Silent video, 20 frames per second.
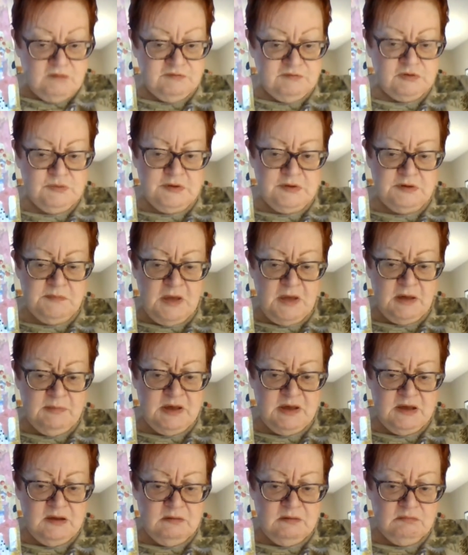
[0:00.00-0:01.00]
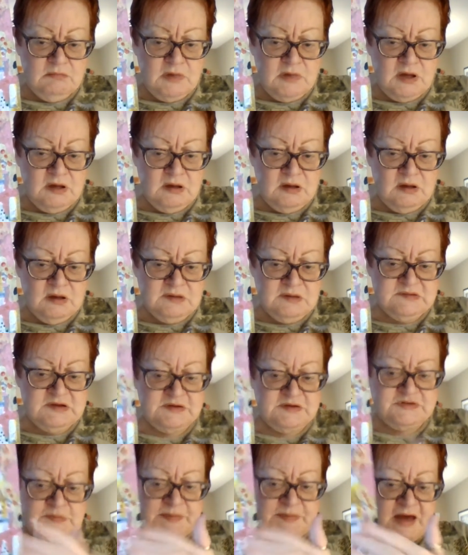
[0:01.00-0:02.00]
fluid, maybe. It's
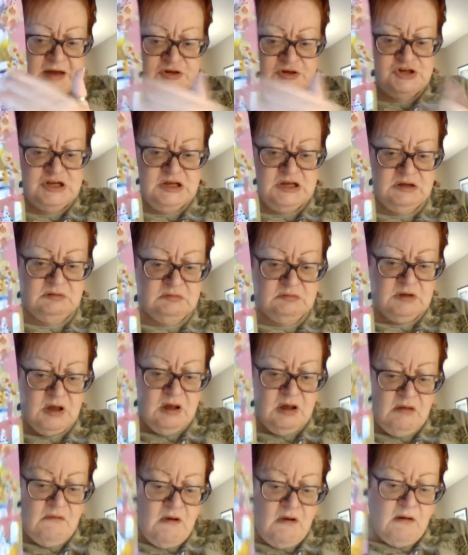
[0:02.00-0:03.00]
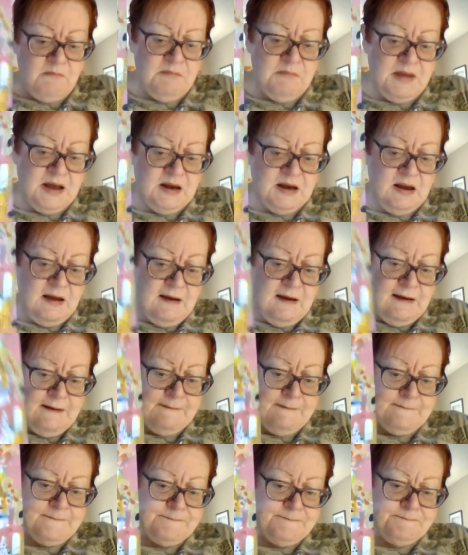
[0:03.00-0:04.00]
not so patchy. But
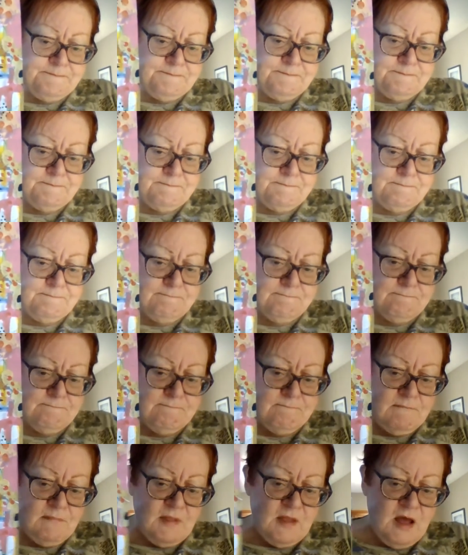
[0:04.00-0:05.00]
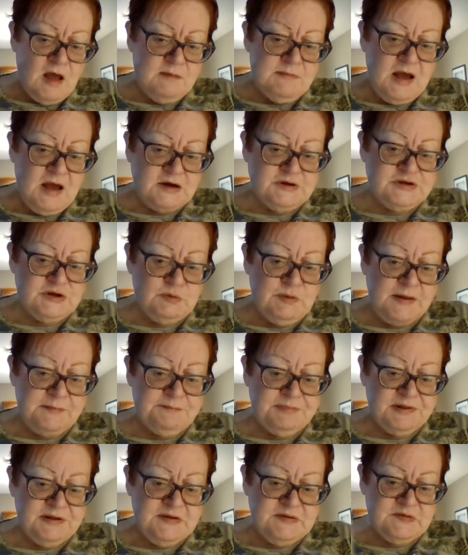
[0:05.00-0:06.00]
I'm actually
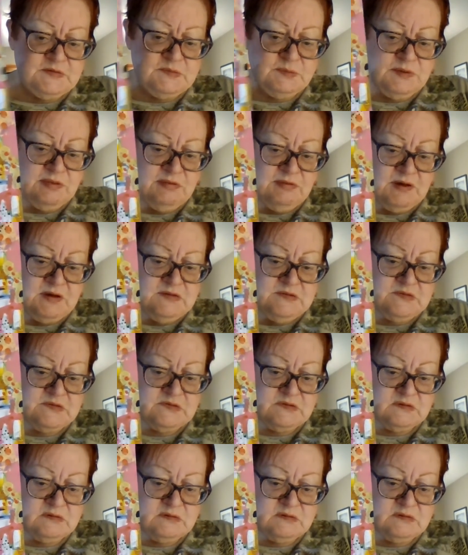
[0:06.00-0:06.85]
quite pleased with this.